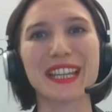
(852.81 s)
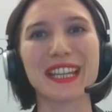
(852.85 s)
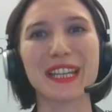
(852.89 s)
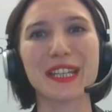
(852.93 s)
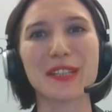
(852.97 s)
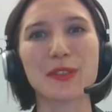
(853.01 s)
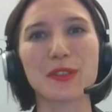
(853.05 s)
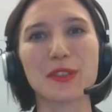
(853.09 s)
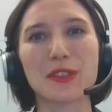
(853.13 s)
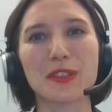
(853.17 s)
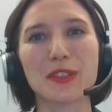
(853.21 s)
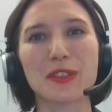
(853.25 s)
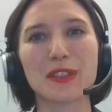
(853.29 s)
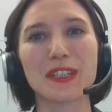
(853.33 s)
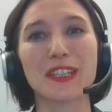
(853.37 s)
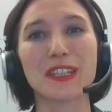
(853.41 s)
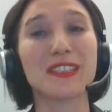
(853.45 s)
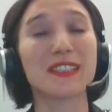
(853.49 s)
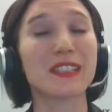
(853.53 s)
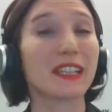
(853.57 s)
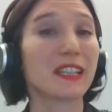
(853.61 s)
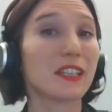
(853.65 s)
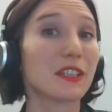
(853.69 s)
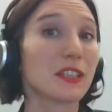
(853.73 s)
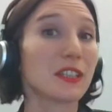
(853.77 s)
and
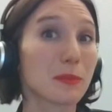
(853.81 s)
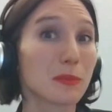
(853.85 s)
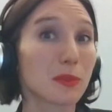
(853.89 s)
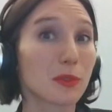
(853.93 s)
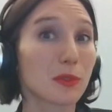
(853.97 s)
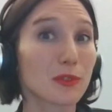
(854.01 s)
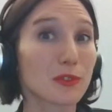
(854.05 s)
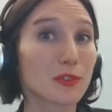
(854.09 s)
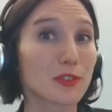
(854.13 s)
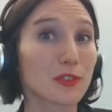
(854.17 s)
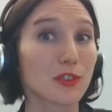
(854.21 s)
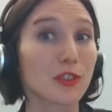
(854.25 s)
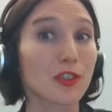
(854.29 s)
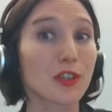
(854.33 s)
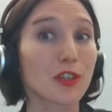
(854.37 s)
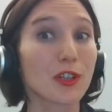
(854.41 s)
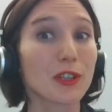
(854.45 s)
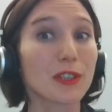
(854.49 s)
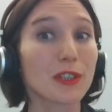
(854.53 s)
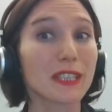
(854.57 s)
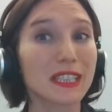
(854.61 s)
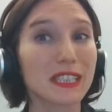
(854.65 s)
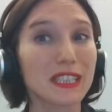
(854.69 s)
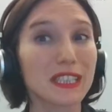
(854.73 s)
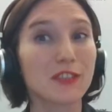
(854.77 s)
it enables a
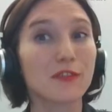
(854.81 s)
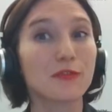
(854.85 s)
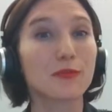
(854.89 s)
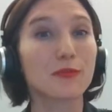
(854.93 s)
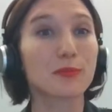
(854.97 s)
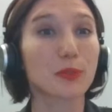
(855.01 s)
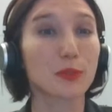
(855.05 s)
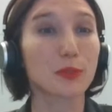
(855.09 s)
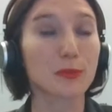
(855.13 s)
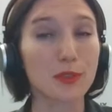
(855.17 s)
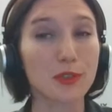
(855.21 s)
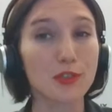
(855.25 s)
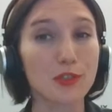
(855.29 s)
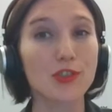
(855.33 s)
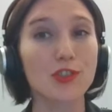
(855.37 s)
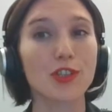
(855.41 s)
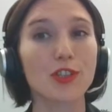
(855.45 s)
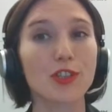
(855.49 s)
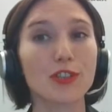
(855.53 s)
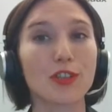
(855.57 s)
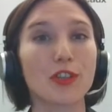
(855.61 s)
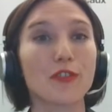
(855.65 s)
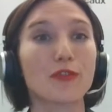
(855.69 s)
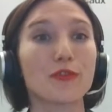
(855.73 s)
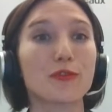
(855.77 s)
collective
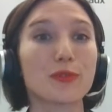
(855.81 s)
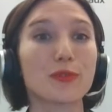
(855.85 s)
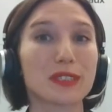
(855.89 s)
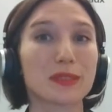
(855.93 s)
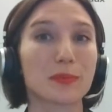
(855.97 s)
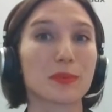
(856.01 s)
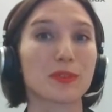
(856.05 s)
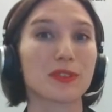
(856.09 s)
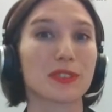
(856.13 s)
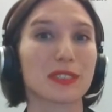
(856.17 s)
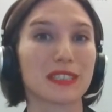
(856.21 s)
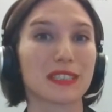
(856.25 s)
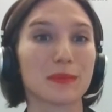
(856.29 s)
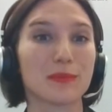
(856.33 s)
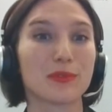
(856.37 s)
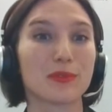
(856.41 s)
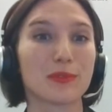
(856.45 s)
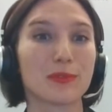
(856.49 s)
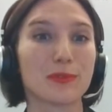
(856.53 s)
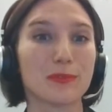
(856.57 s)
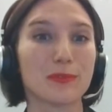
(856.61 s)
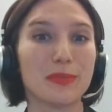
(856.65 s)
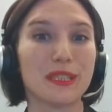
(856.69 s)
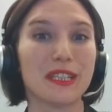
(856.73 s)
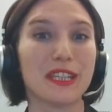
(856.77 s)
promotion of
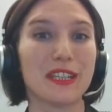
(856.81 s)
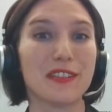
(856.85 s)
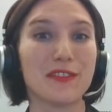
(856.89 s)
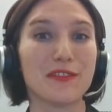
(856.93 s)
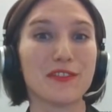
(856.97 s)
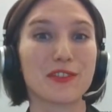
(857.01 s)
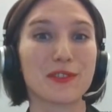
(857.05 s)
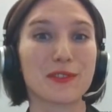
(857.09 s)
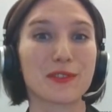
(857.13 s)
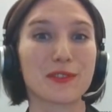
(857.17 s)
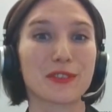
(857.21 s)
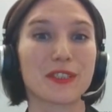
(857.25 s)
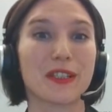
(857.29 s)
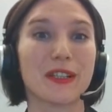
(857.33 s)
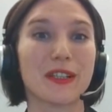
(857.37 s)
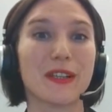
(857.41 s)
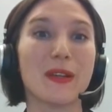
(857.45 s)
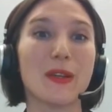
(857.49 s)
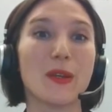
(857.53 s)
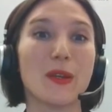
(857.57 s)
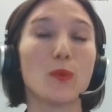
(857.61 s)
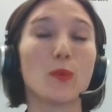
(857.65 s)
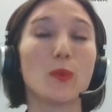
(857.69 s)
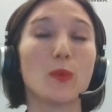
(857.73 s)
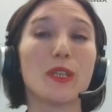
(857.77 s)
responsible behavior.
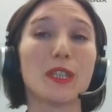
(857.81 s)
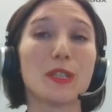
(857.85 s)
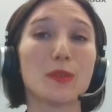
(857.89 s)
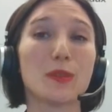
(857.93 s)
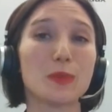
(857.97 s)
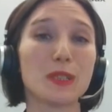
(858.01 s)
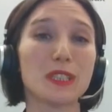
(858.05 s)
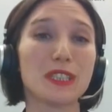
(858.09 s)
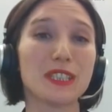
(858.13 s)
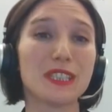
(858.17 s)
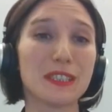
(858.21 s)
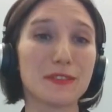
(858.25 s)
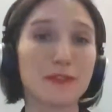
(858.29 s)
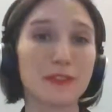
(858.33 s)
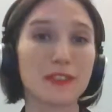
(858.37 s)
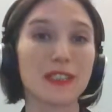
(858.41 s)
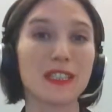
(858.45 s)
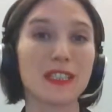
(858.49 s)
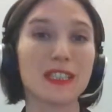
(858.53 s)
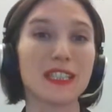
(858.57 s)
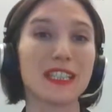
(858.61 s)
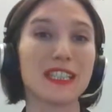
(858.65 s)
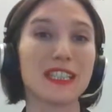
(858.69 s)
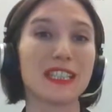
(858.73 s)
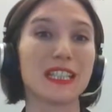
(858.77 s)
We
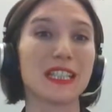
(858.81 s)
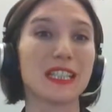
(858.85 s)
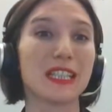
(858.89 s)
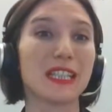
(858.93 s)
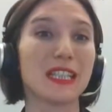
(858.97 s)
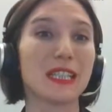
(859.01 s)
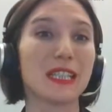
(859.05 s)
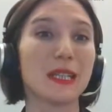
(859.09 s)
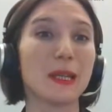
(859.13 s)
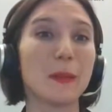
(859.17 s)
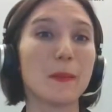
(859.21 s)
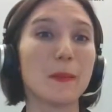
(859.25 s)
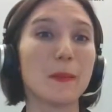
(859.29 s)
definitely